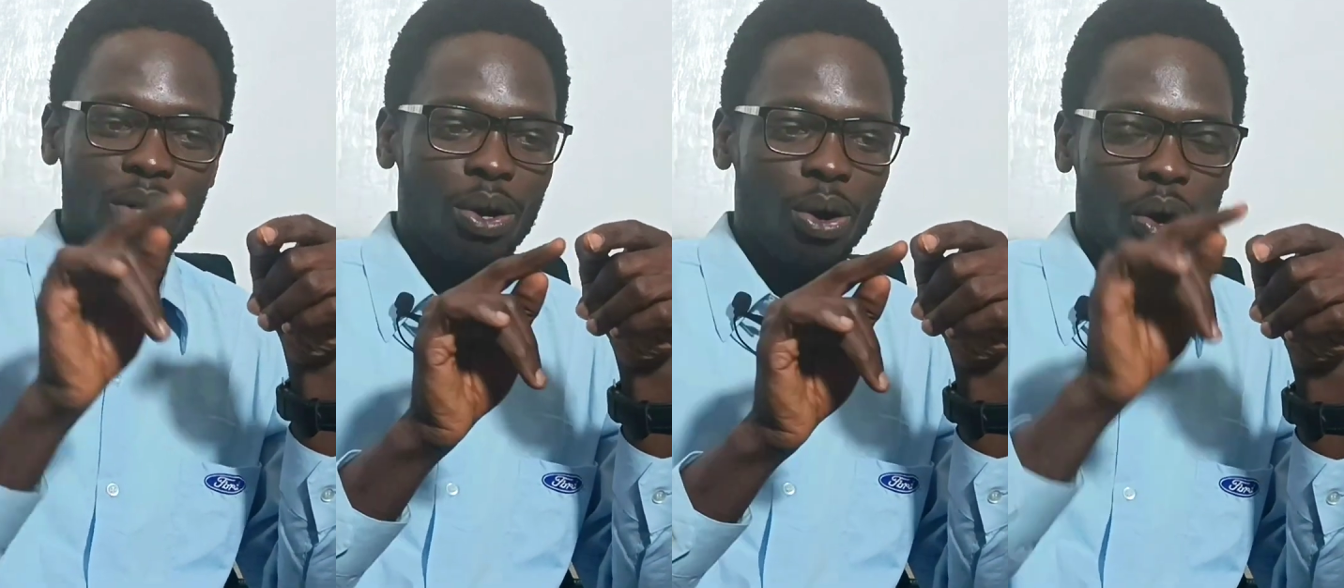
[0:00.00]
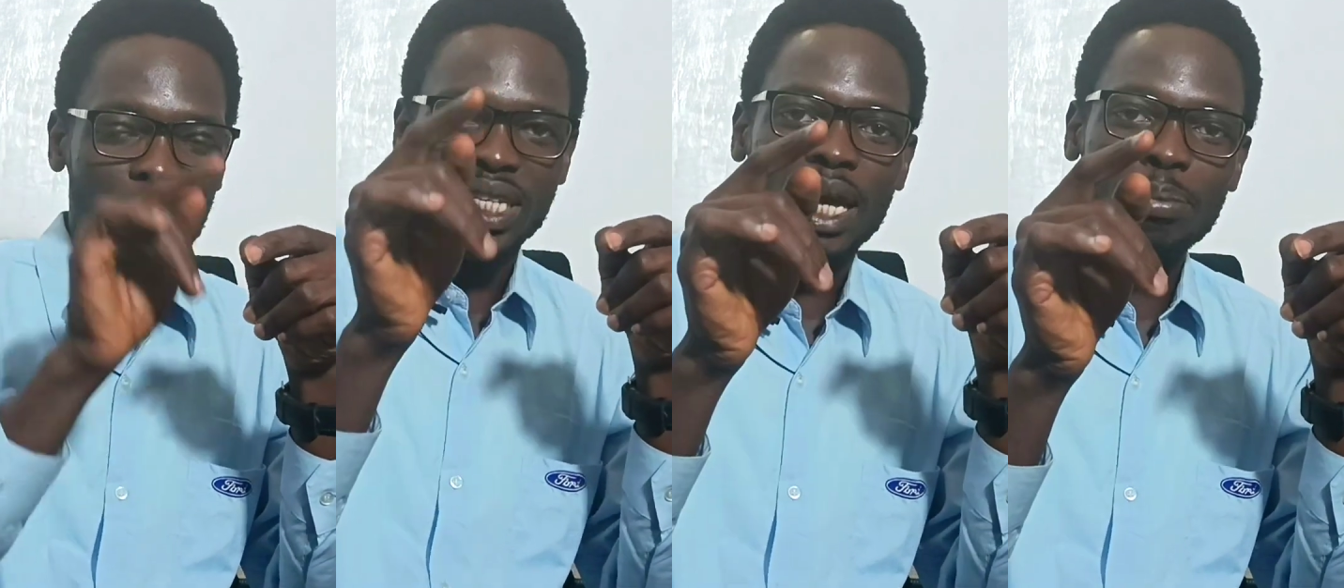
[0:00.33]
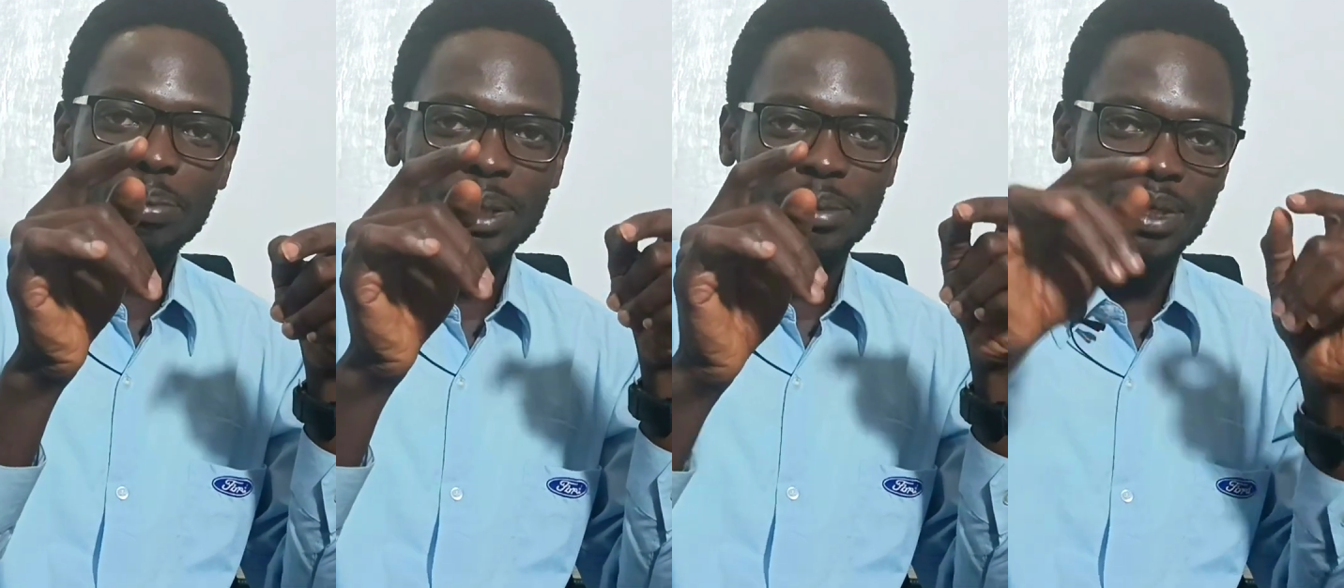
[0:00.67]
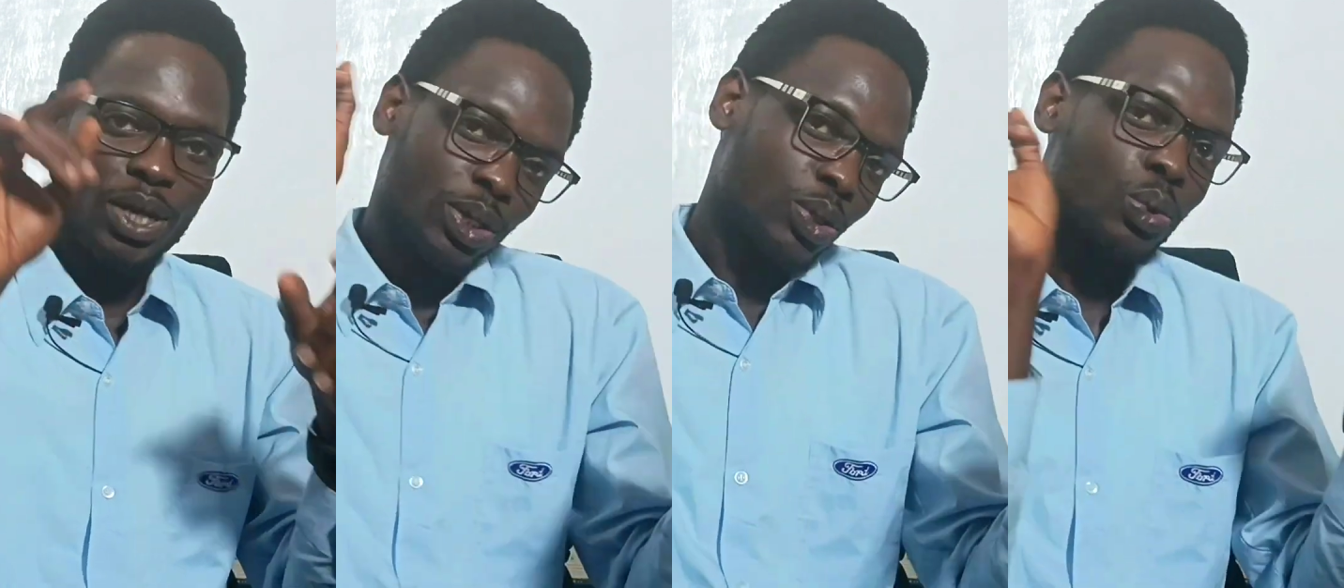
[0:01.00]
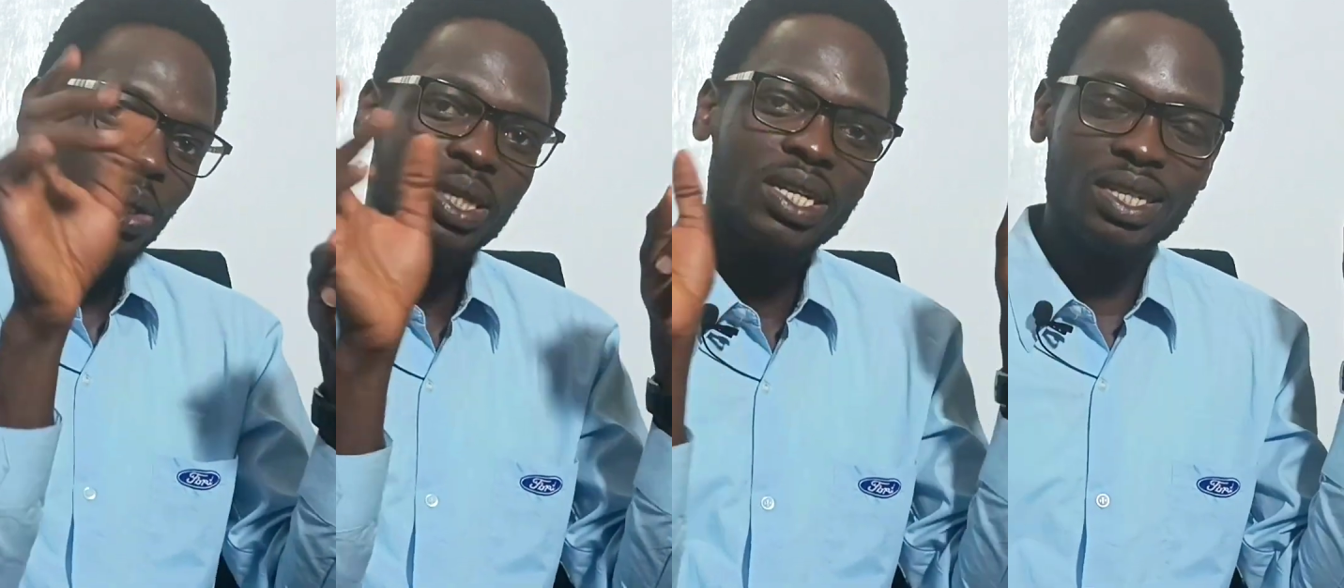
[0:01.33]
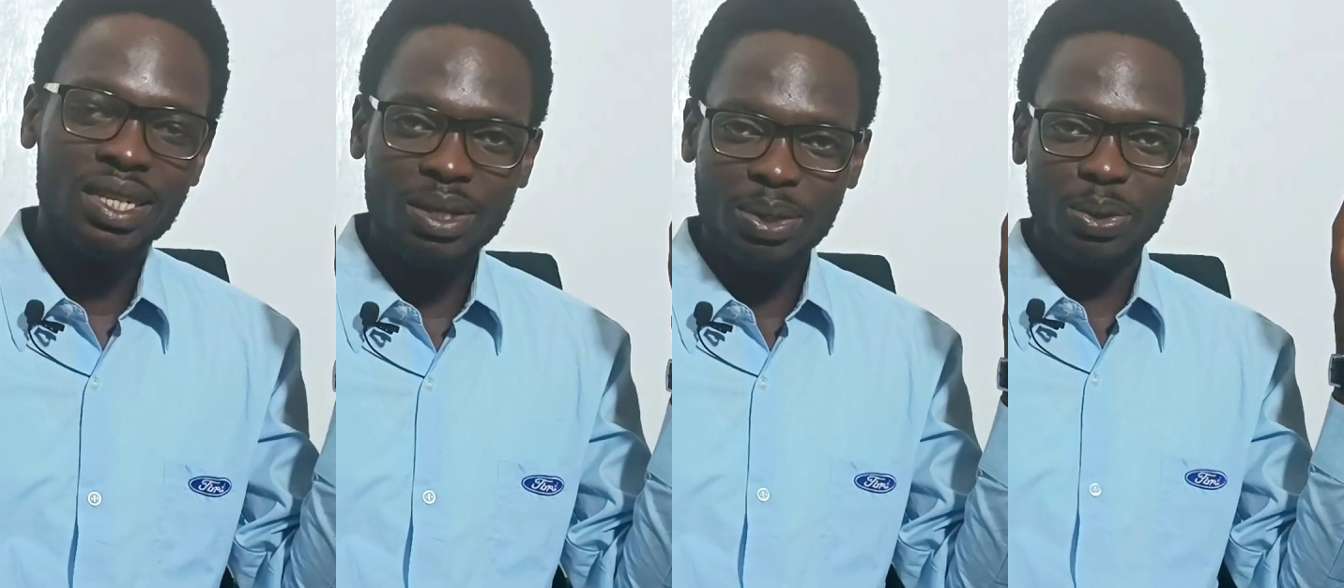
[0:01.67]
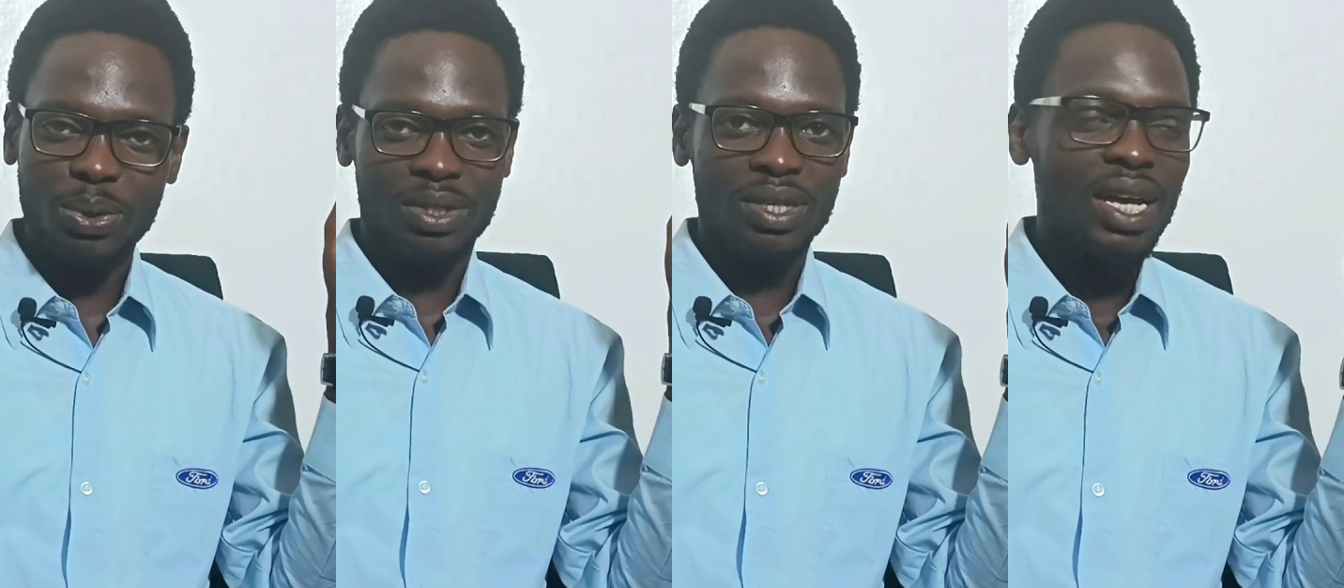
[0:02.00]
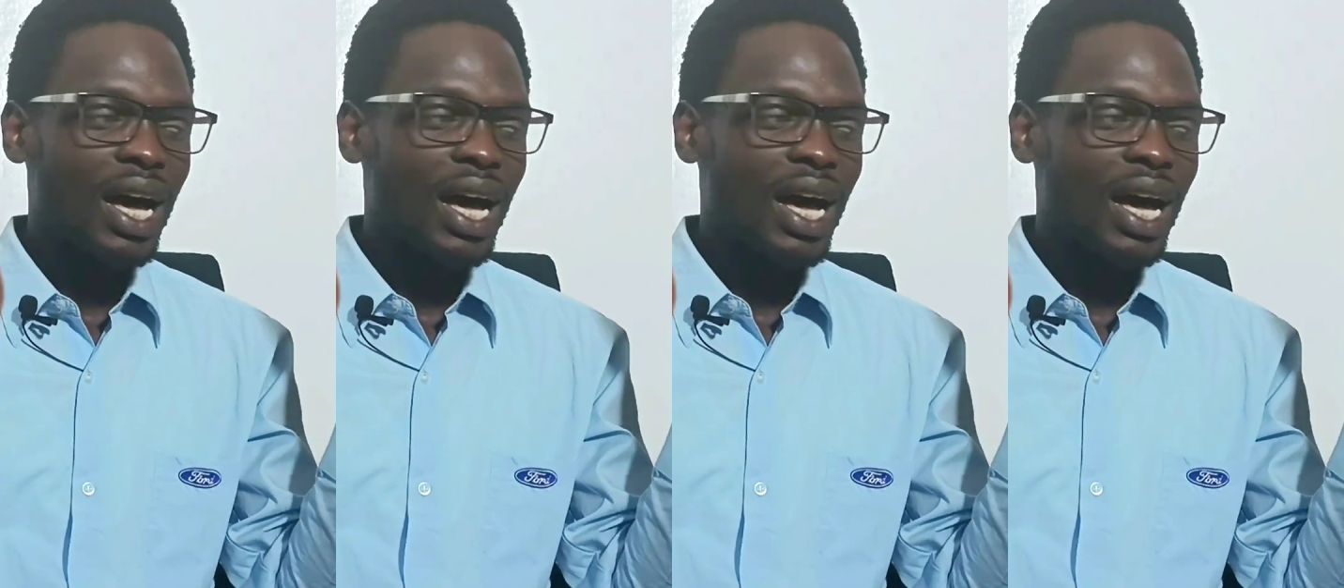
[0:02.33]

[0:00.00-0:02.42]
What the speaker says: or 10 pips, you quickly click close.